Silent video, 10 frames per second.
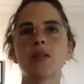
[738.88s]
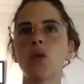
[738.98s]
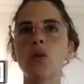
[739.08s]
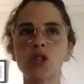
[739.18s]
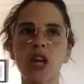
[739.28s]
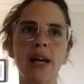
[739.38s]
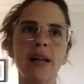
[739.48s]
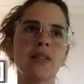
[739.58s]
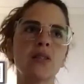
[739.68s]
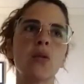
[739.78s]

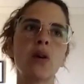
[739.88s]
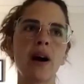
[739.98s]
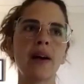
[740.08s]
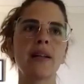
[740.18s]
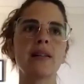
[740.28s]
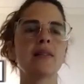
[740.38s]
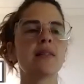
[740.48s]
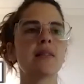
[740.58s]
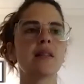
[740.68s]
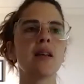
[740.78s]
shine, soul
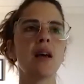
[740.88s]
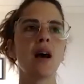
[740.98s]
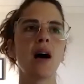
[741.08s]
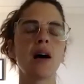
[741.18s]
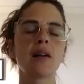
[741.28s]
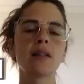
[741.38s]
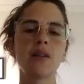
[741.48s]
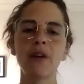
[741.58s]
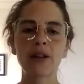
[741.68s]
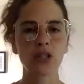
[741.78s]
guidance,
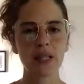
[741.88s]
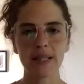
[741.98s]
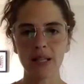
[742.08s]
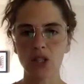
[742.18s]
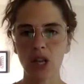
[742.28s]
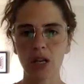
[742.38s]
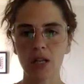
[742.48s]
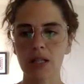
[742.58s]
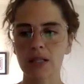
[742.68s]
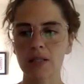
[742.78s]
self-actualization.
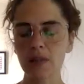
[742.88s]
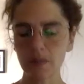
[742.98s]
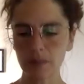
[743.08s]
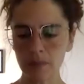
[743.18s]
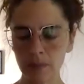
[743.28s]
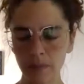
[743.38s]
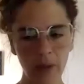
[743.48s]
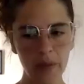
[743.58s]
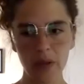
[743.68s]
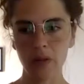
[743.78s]
Cause I
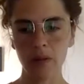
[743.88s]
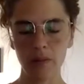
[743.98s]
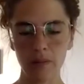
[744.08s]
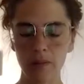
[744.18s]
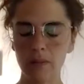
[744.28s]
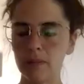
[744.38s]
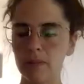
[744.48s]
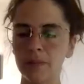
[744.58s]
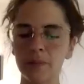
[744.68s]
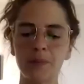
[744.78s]
mean,
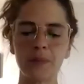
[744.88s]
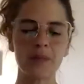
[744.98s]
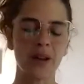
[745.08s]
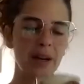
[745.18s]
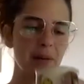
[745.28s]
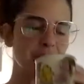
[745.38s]
sorry,